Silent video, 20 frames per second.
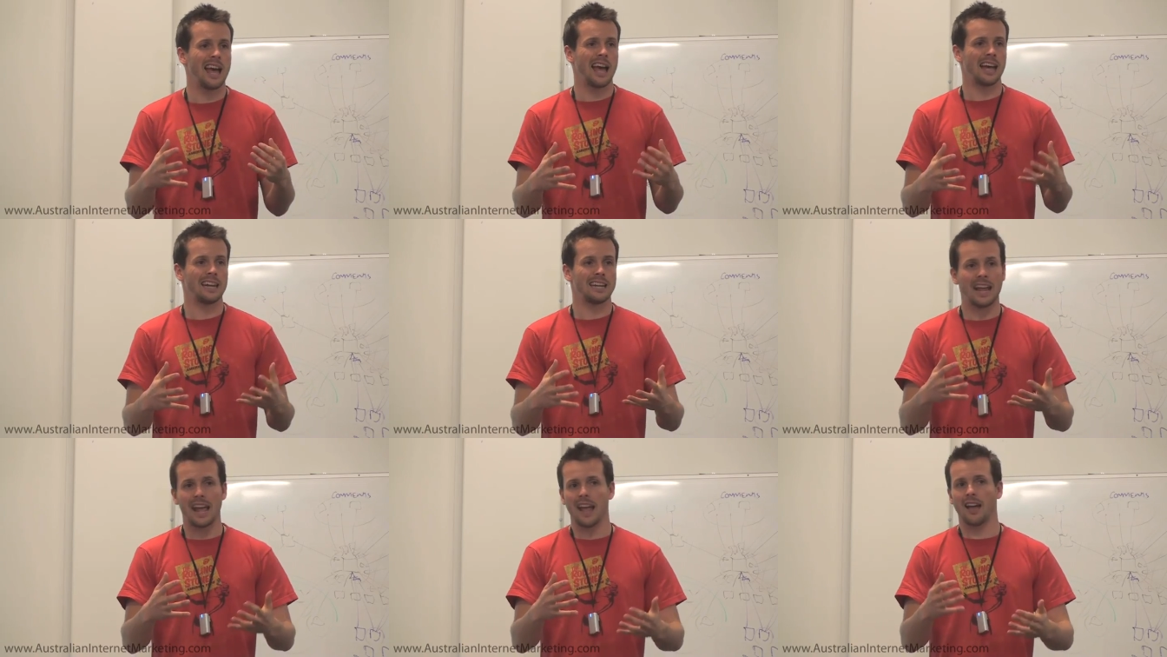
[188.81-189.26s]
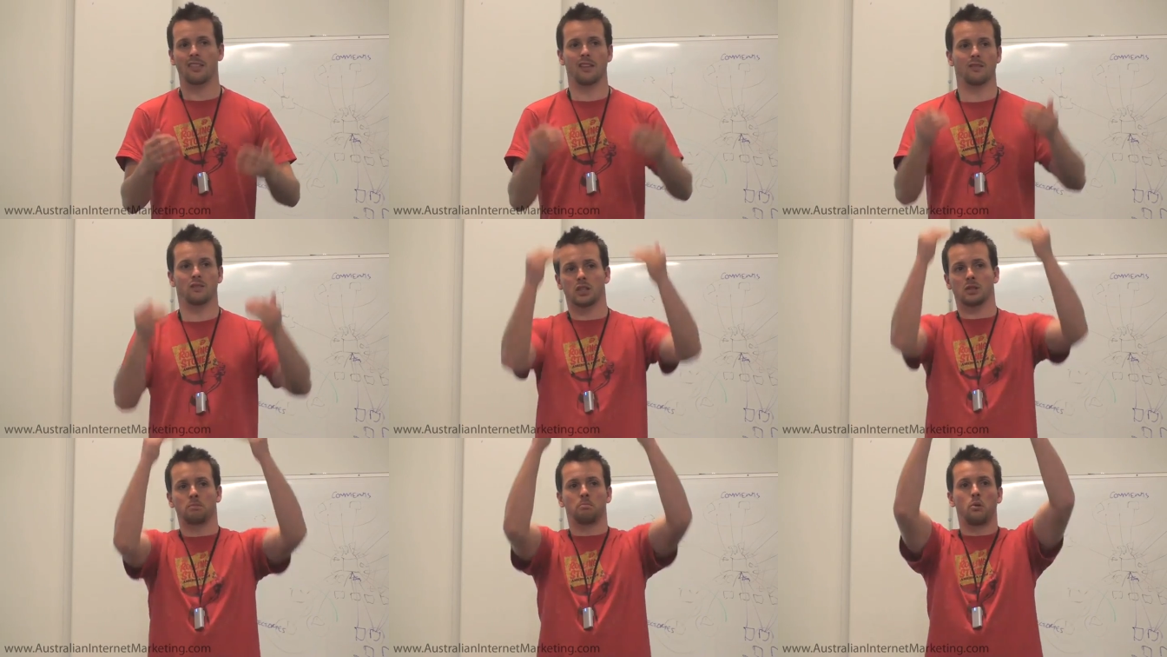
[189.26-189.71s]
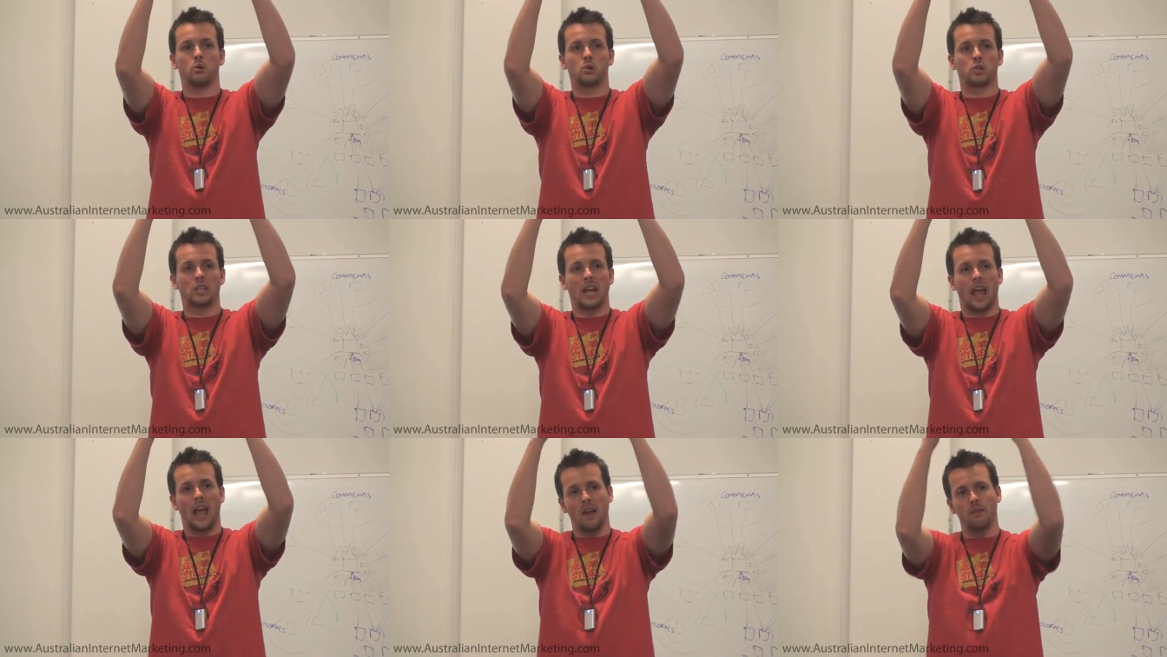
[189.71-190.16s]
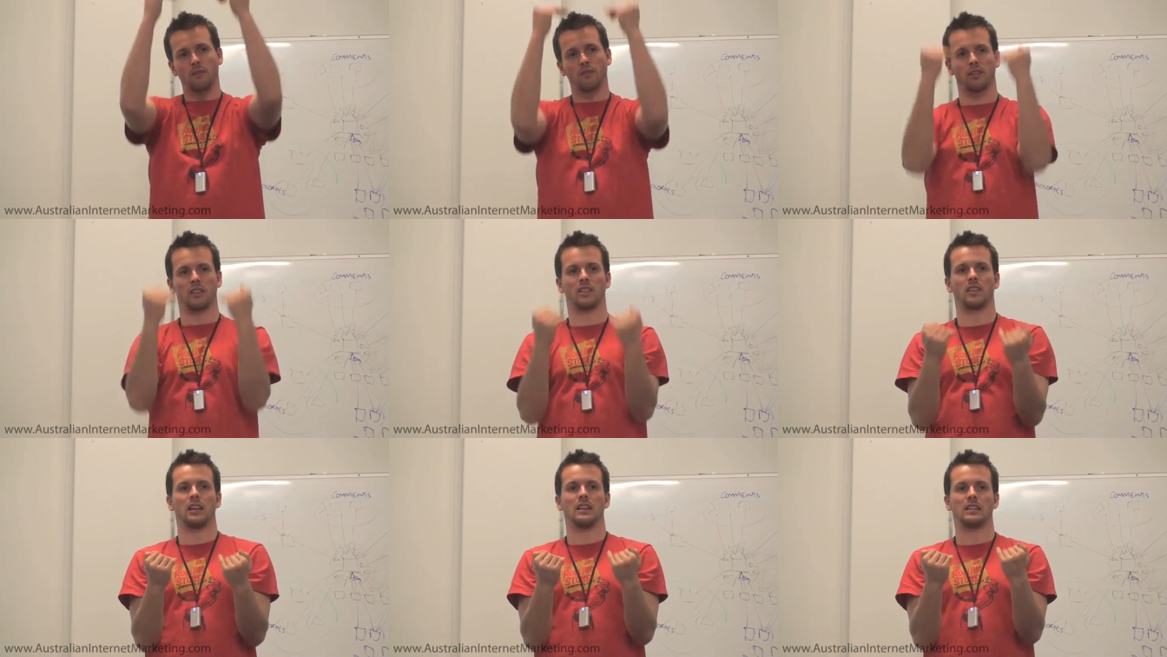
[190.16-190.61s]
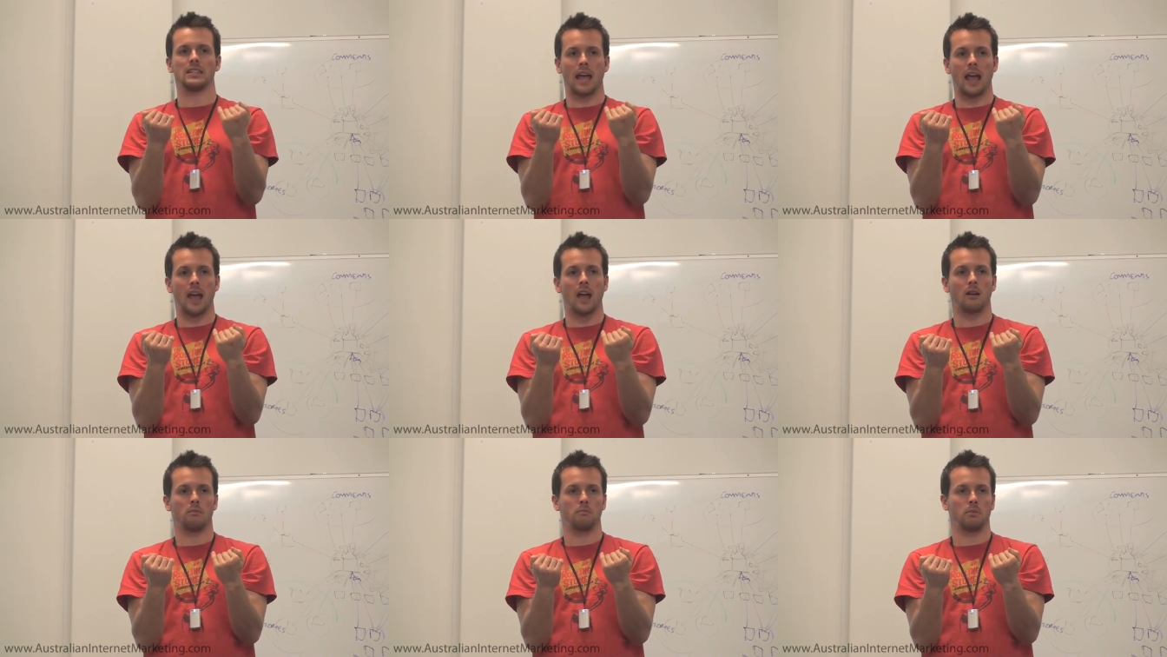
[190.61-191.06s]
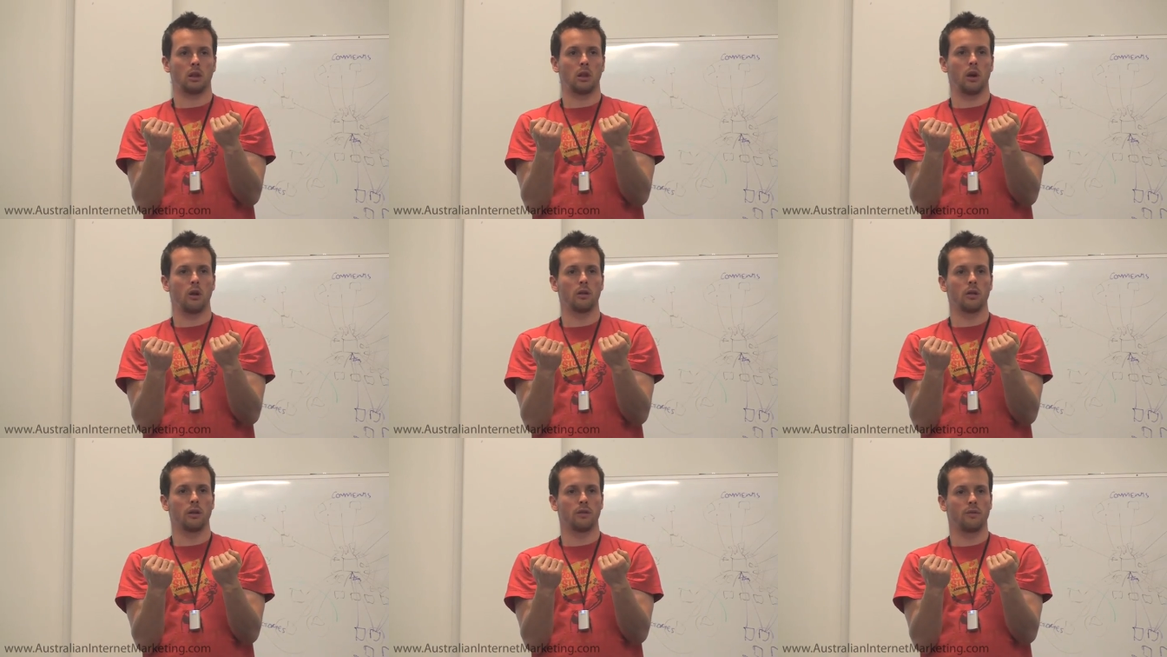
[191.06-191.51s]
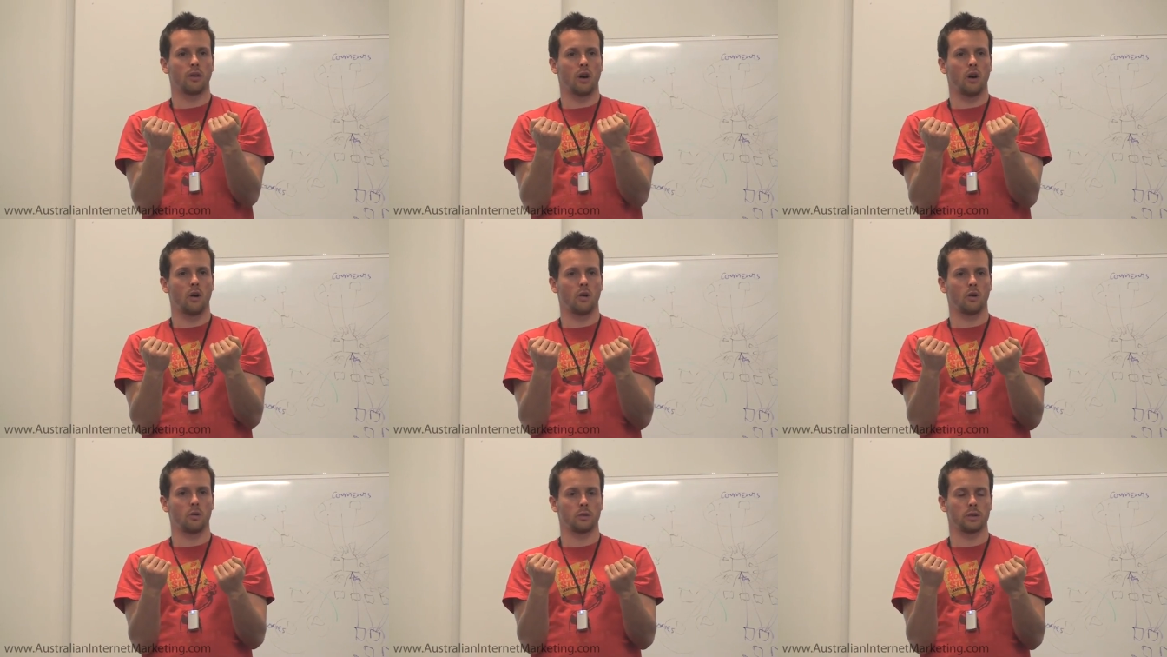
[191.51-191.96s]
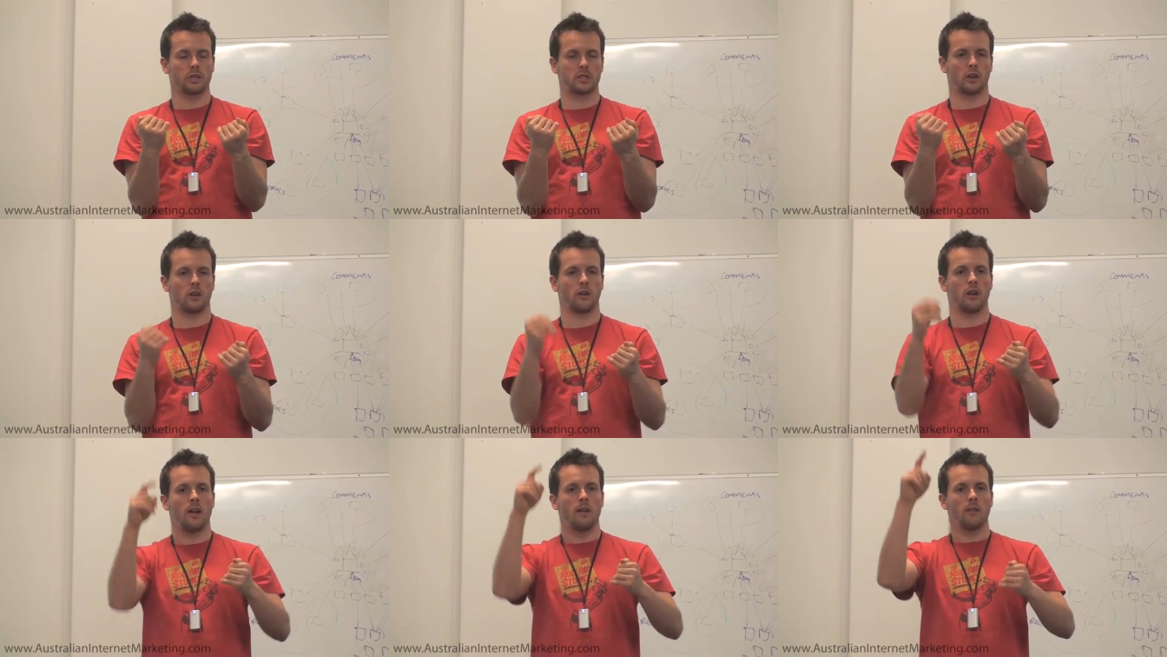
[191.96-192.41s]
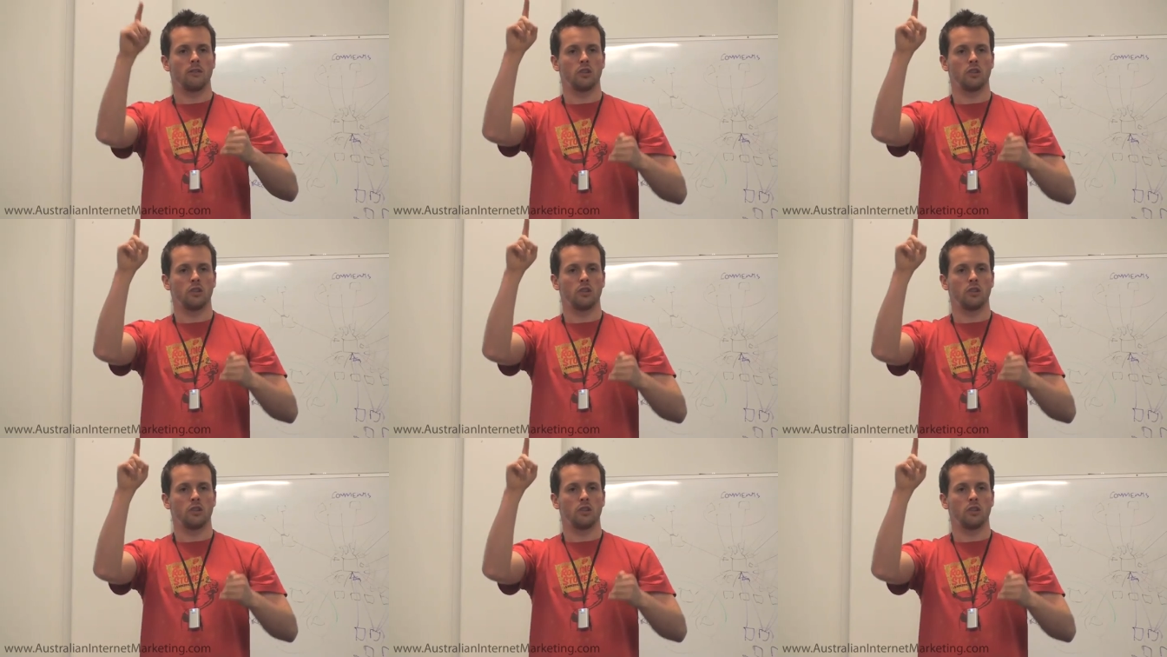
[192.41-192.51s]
and now they've just pushed everything down below the fold. So,